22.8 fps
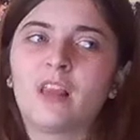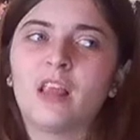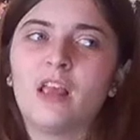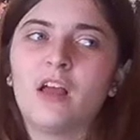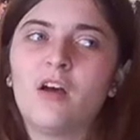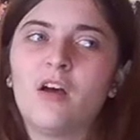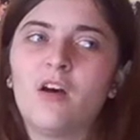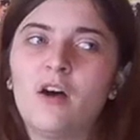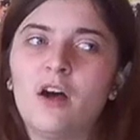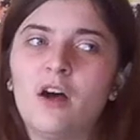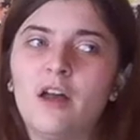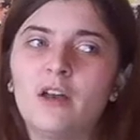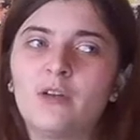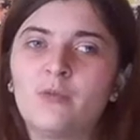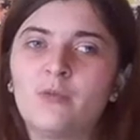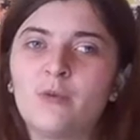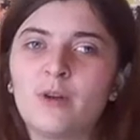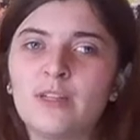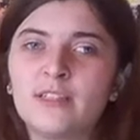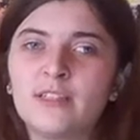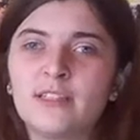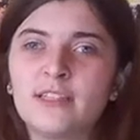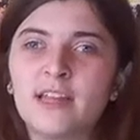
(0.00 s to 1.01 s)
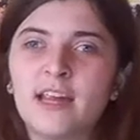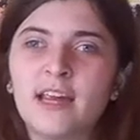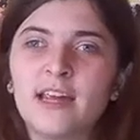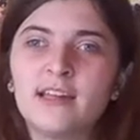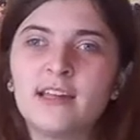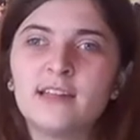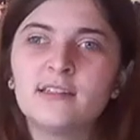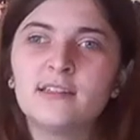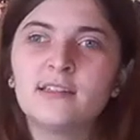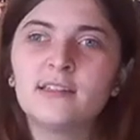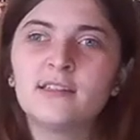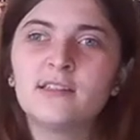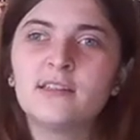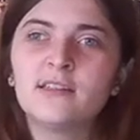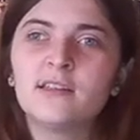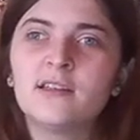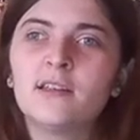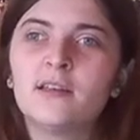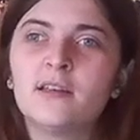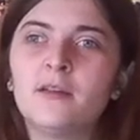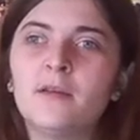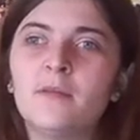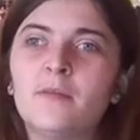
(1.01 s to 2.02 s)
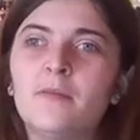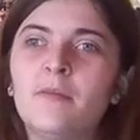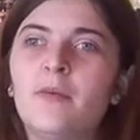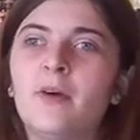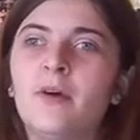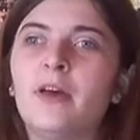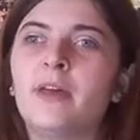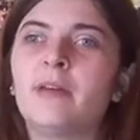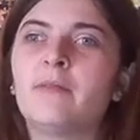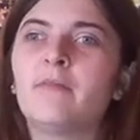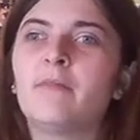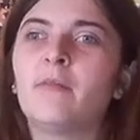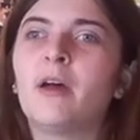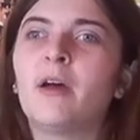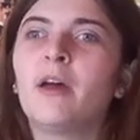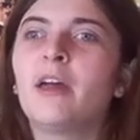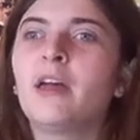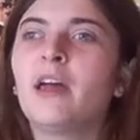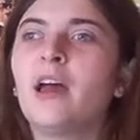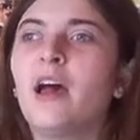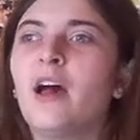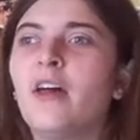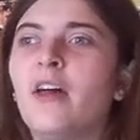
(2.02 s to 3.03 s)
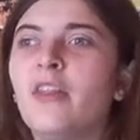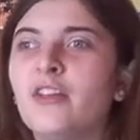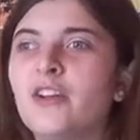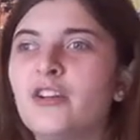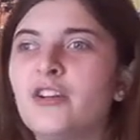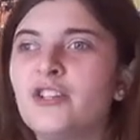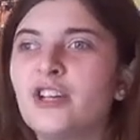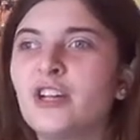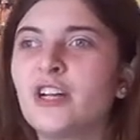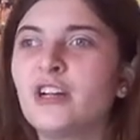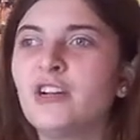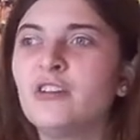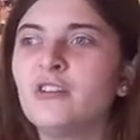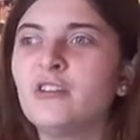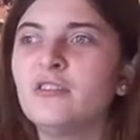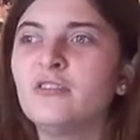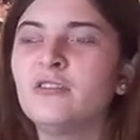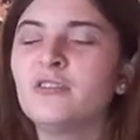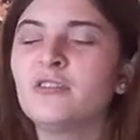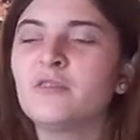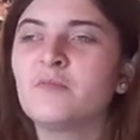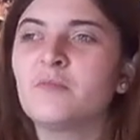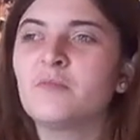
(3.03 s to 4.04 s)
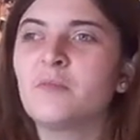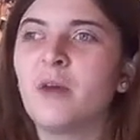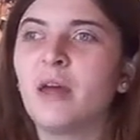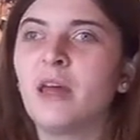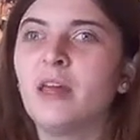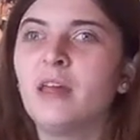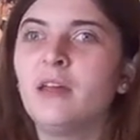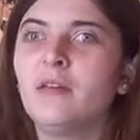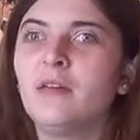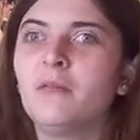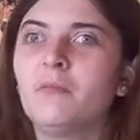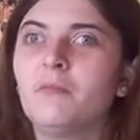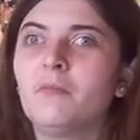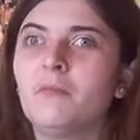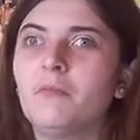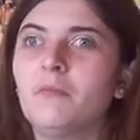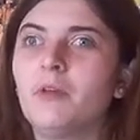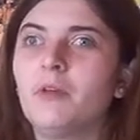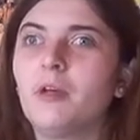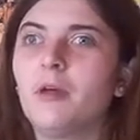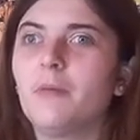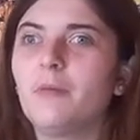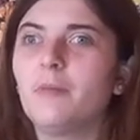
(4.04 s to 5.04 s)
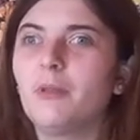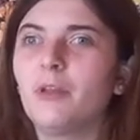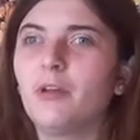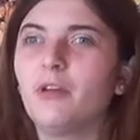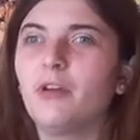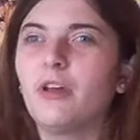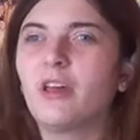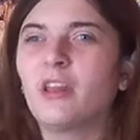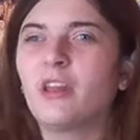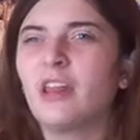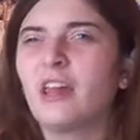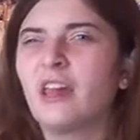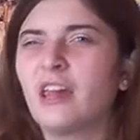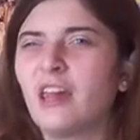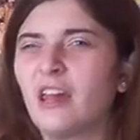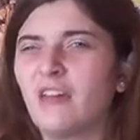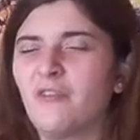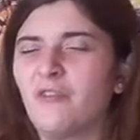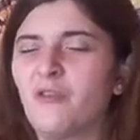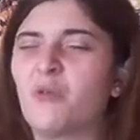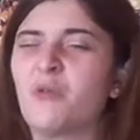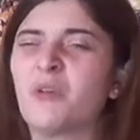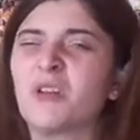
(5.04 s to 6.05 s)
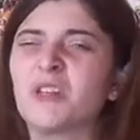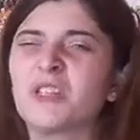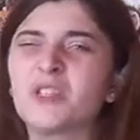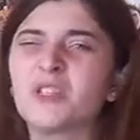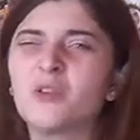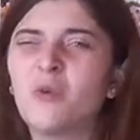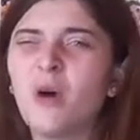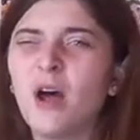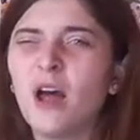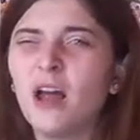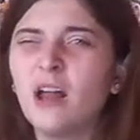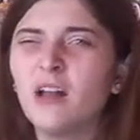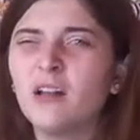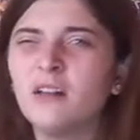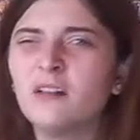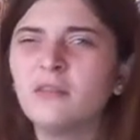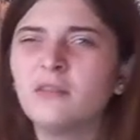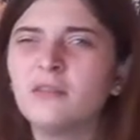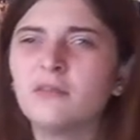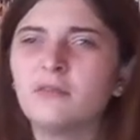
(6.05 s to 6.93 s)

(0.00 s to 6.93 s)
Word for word: on Wednesdays, but my other channels might be uploading like every once in a while.